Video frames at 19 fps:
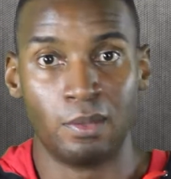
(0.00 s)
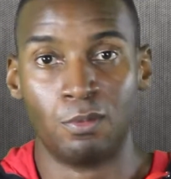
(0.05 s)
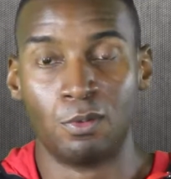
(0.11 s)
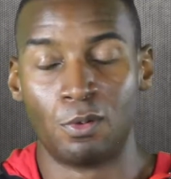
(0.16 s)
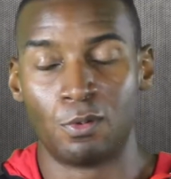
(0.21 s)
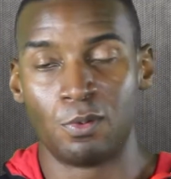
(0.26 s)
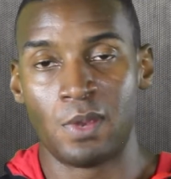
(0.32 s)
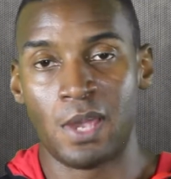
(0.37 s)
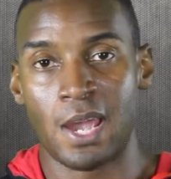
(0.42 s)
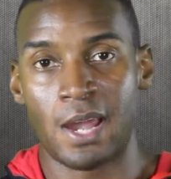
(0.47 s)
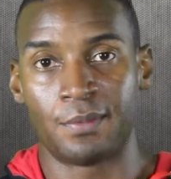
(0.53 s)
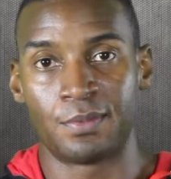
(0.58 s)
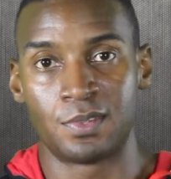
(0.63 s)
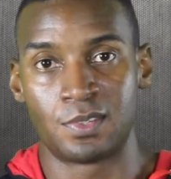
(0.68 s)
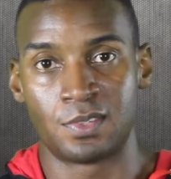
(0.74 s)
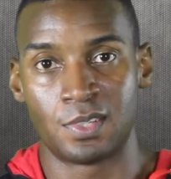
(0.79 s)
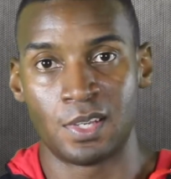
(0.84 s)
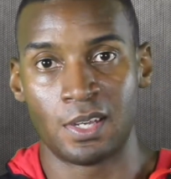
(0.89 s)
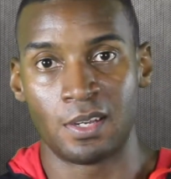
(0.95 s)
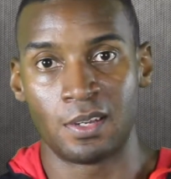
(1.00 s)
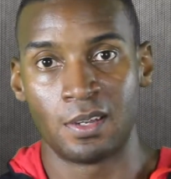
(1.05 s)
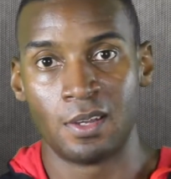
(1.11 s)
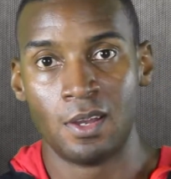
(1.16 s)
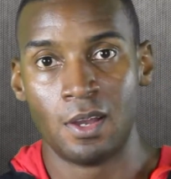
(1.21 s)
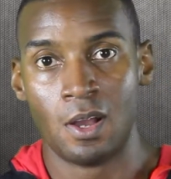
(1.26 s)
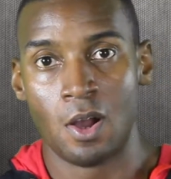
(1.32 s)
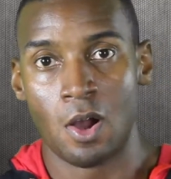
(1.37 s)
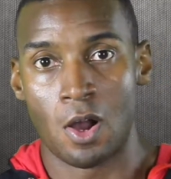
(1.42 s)
even if you have to set it
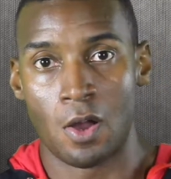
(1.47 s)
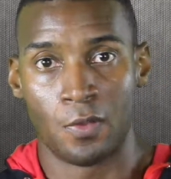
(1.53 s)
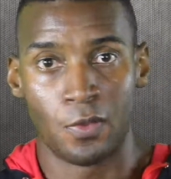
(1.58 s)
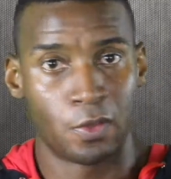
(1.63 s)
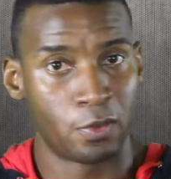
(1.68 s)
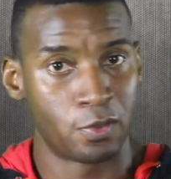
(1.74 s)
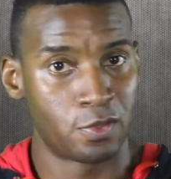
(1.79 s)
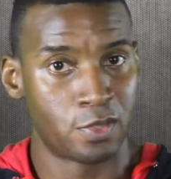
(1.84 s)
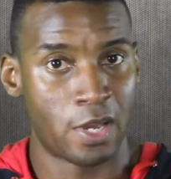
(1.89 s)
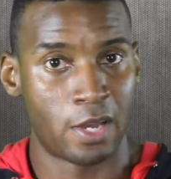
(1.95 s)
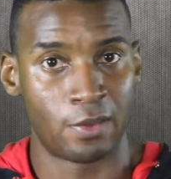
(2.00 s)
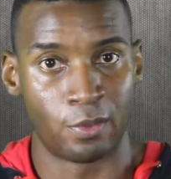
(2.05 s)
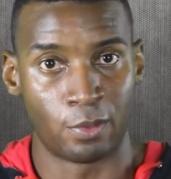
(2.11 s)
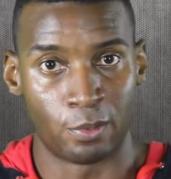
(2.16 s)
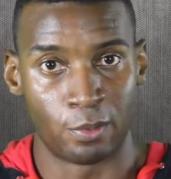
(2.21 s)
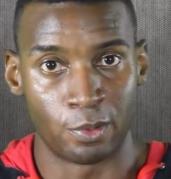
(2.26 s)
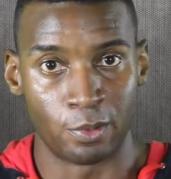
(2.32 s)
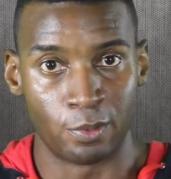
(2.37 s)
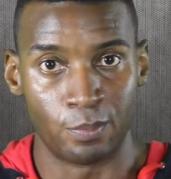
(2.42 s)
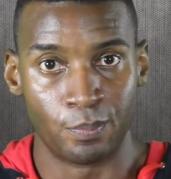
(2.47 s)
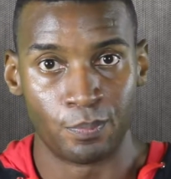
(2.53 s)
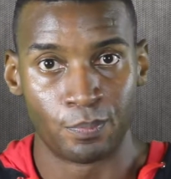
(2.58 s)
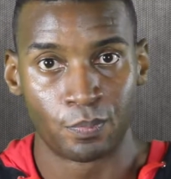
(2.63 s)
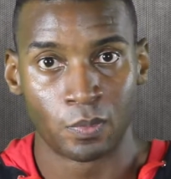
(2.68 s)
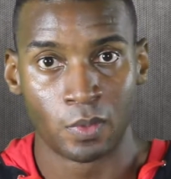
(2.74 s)
on the other side of the room.